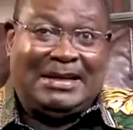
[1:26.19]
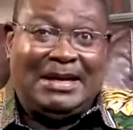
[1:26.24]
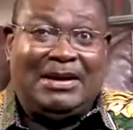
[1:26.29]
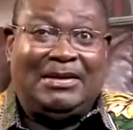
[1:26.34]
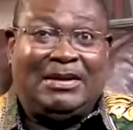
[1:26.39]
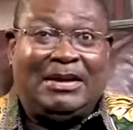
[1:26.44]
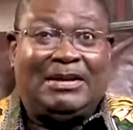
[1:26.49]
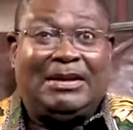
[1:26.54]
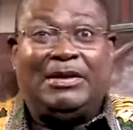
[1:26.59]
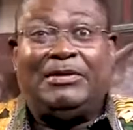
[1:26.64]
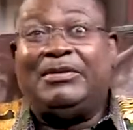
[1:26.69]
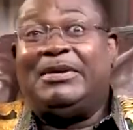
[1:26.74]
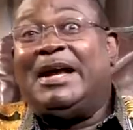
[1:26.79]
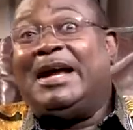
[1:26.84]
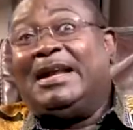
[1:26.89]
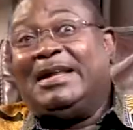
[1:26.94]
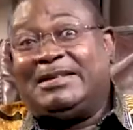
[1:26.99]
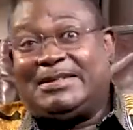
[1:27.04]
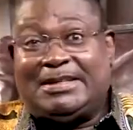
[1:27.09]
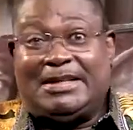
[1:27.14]
down, and then
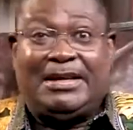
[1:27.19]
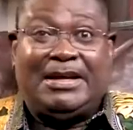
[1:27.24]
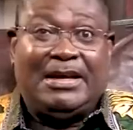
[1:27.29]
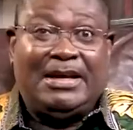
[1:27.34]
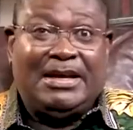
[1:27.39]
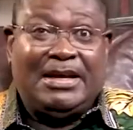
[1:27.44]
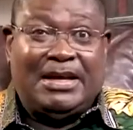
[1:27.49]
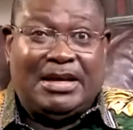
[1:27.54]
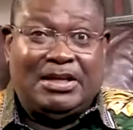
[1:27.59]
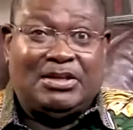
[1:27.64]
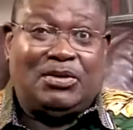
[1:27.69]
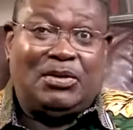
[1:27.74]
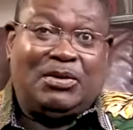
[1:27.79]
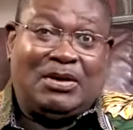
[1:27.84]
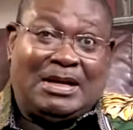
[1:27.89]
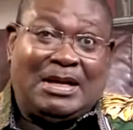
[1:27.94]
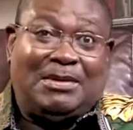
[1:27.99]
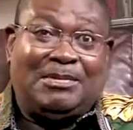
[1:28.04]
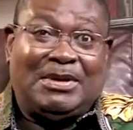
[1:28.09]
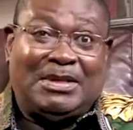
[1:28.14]
reality is going
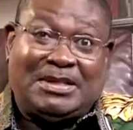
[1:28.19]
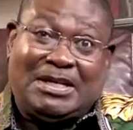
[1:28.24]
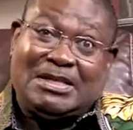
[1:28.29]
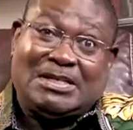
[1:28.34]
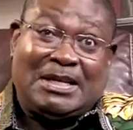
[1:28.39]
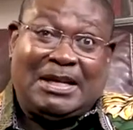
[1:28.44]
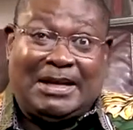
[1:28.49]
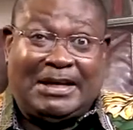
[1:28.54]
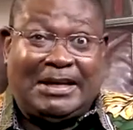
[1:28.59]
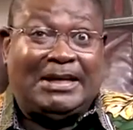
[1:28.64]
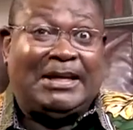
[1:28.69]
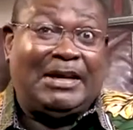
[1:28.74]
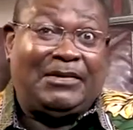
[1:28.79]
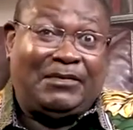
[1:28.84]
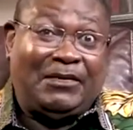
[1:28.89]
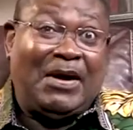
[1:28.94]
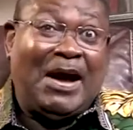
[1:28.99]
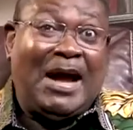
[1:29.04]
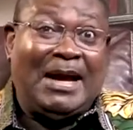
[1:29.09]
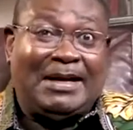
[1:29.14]
to come in just like it did
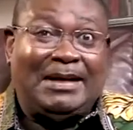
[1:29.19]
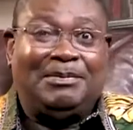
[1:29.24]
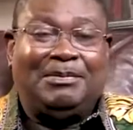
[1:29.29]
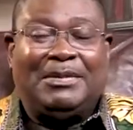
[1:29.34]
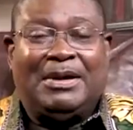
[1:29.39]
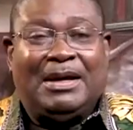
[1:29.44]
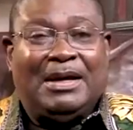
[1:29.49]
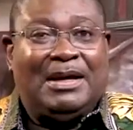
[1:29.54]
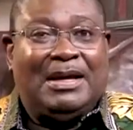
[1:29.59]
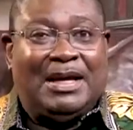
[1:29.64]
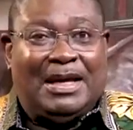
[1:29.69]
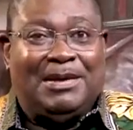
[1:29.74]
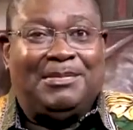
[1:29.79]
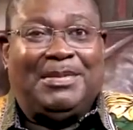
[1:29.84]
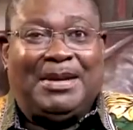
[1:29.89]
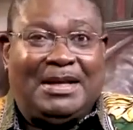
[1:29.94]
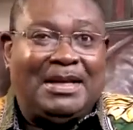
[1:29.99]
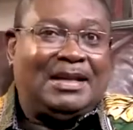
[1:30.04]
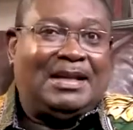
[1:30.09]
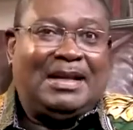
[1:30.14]
for Adam.
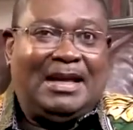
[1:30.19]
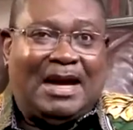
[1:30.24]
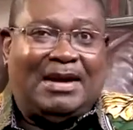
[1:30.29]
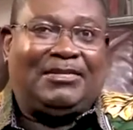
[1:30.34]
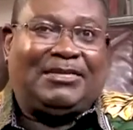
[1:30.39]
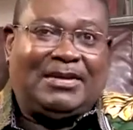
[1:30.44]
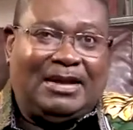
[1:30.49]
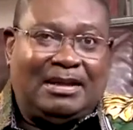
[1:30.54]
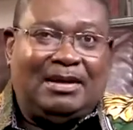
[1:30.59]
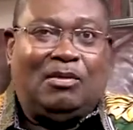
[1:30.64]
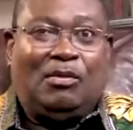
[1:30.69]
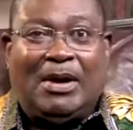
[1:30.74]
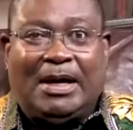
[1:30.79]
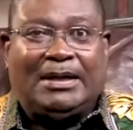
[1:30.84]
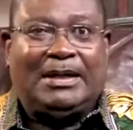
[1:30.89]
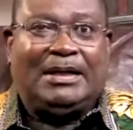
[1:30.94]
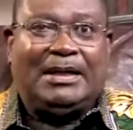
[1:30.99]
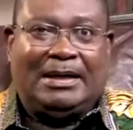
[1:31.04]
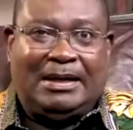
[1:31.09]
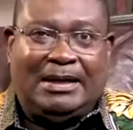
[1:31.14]
Immediately after the
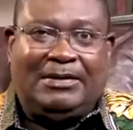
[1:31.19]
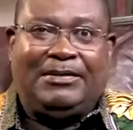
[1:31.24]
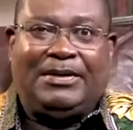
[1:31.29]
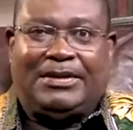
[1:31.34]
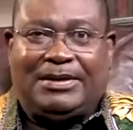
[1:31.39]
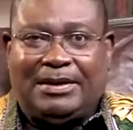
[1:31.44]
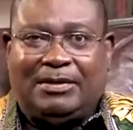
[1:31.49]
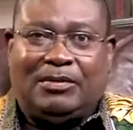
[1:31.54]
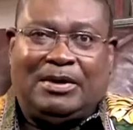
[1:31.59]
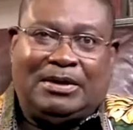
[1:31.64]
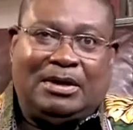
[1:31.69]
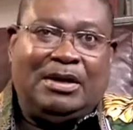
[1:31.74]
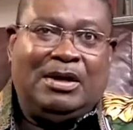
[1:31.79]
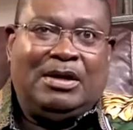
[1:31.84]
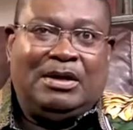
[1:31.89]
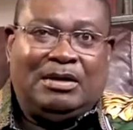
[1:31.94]
wedding and everything, when